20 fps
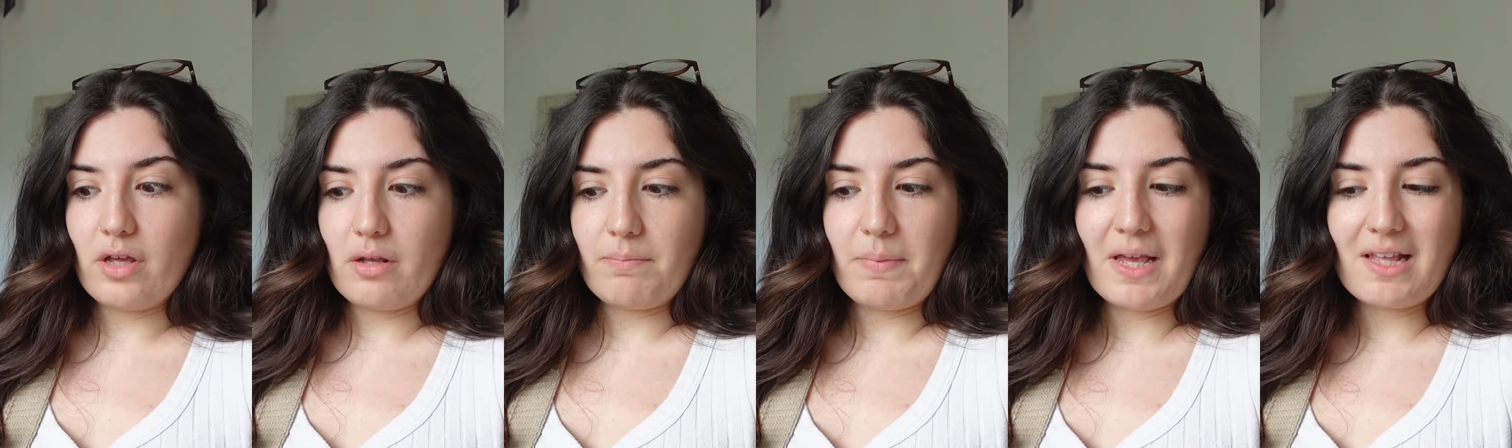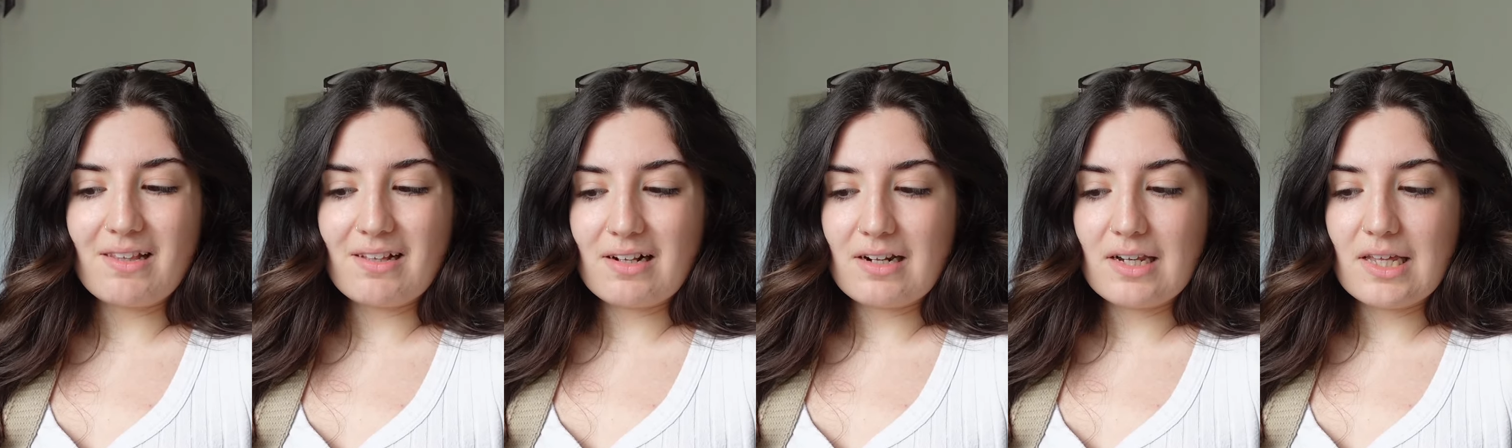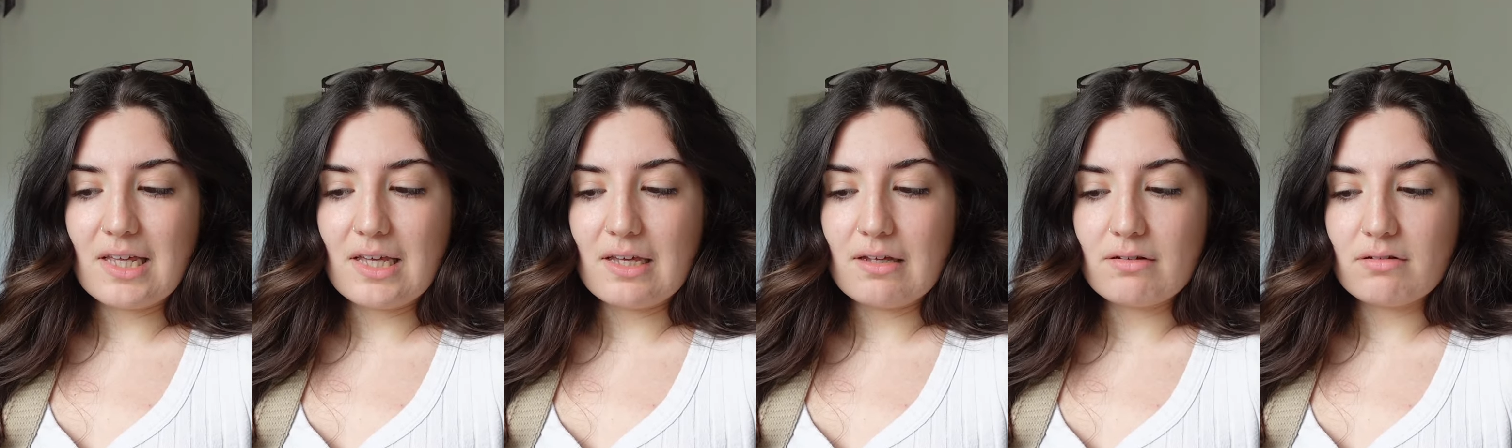
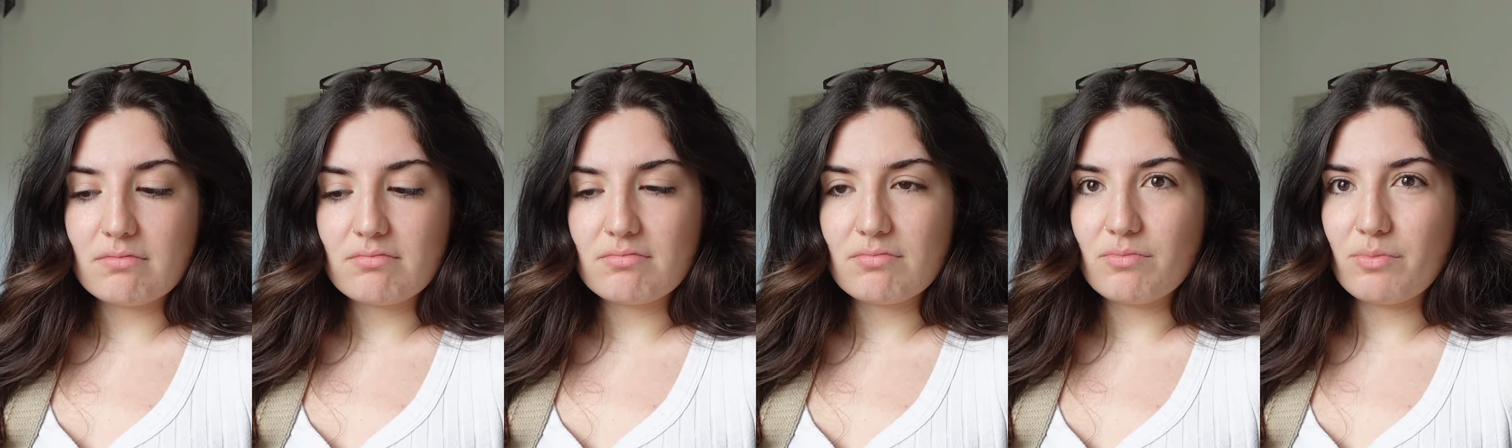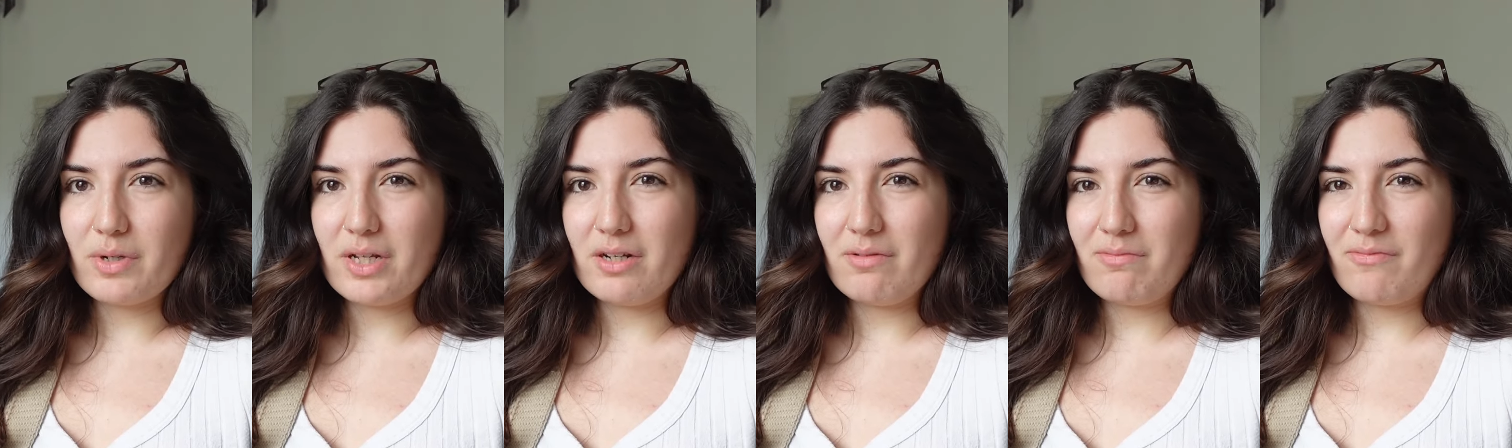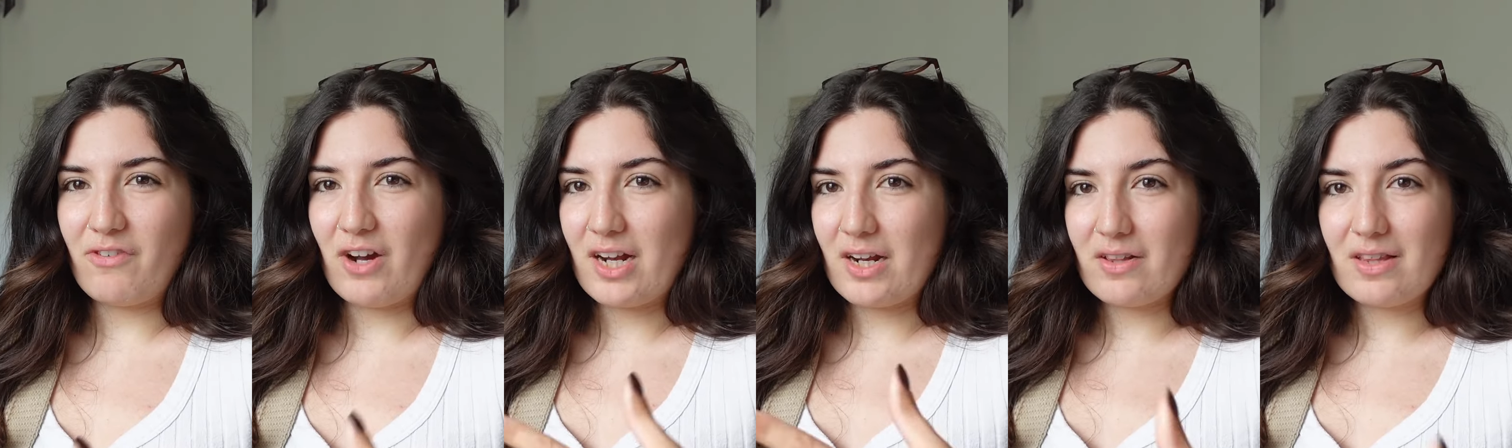Basically, we
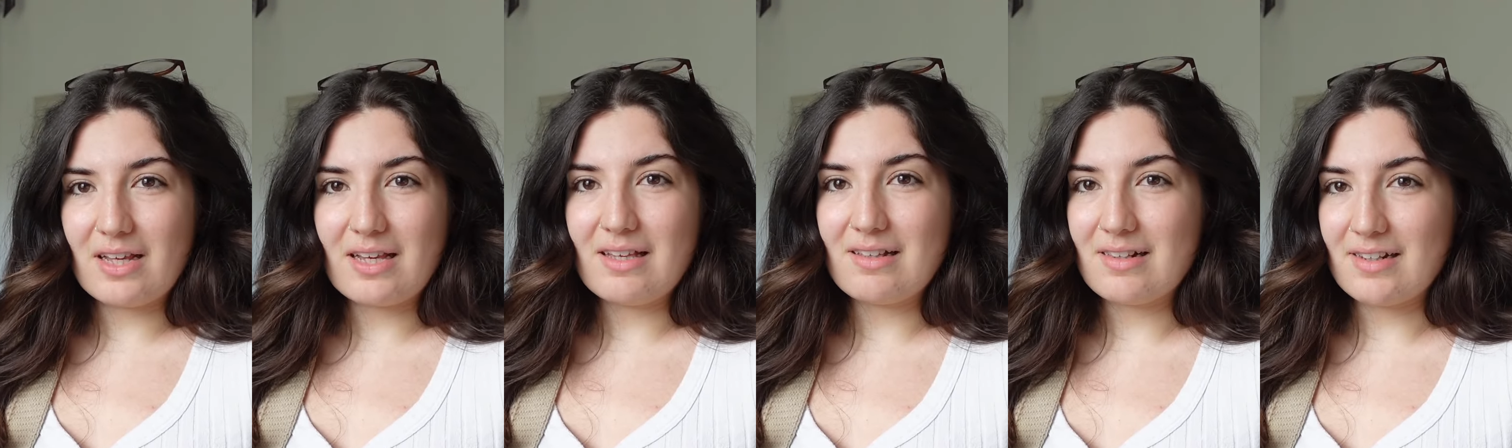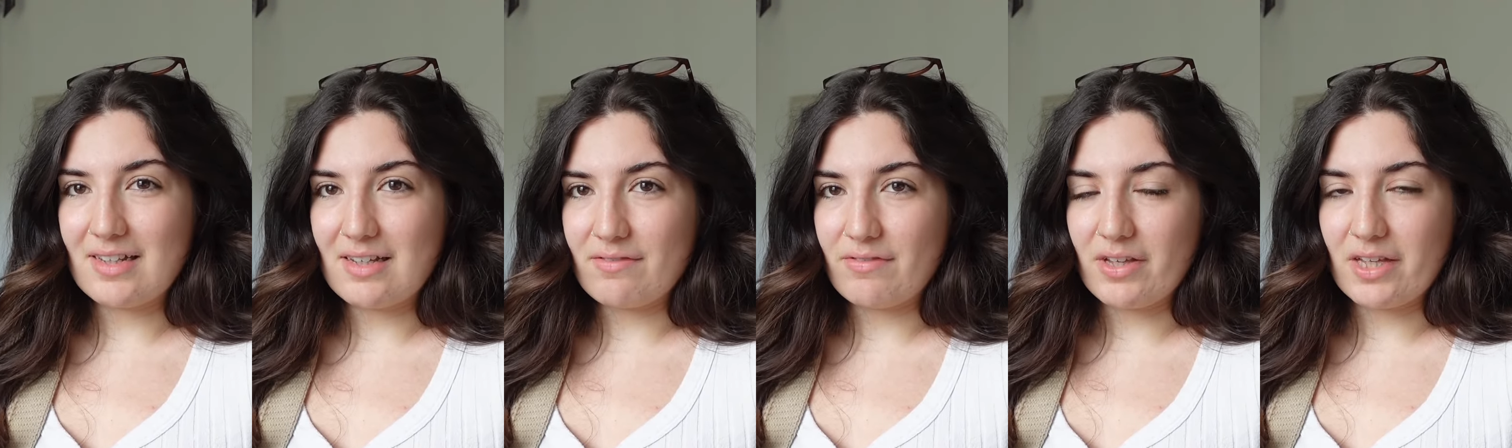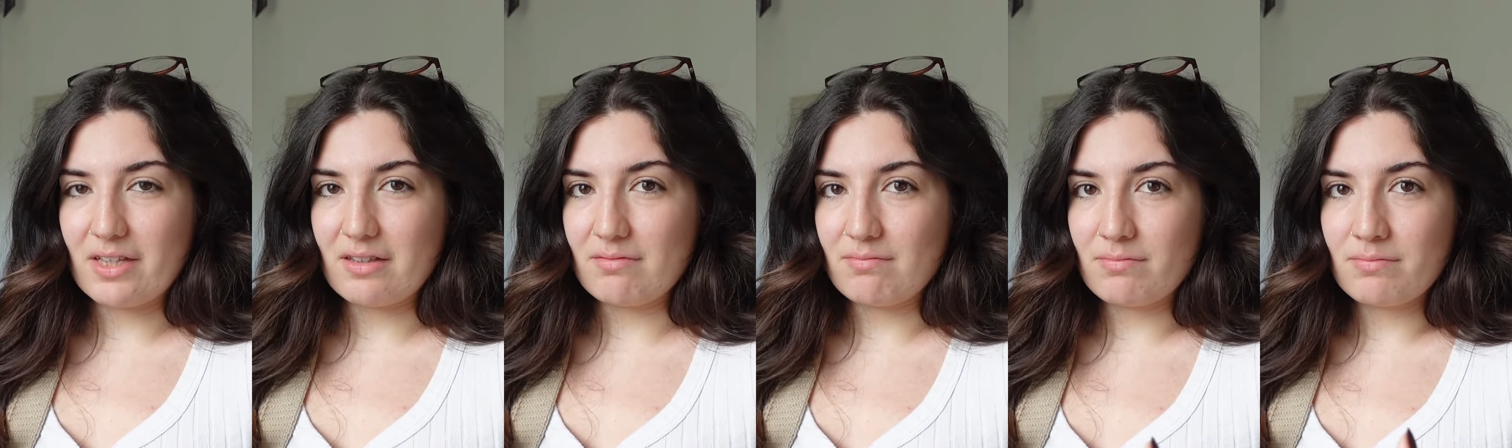find out that he's
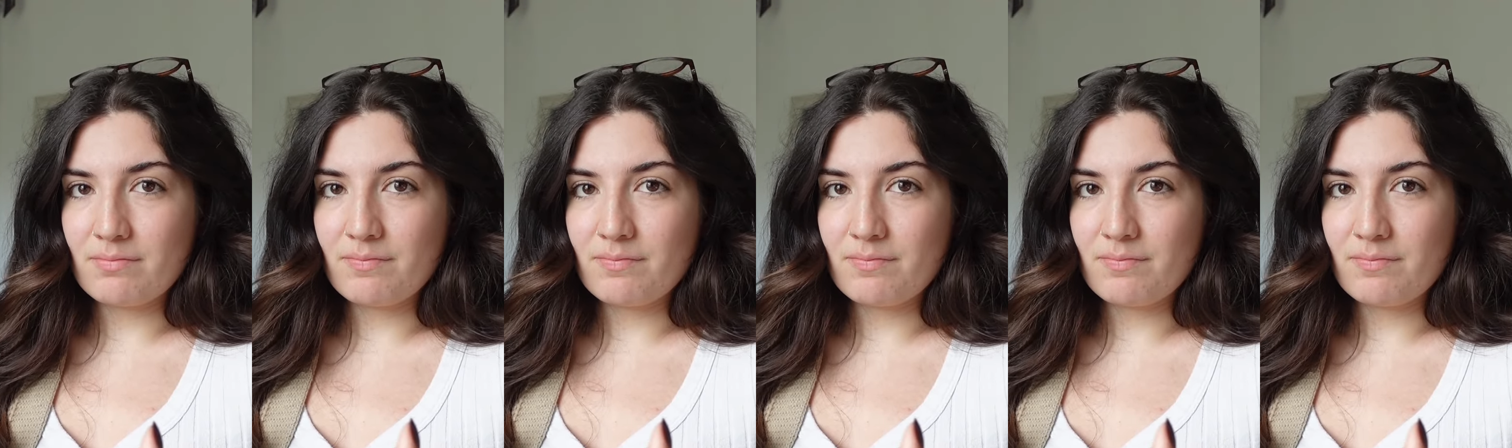leaving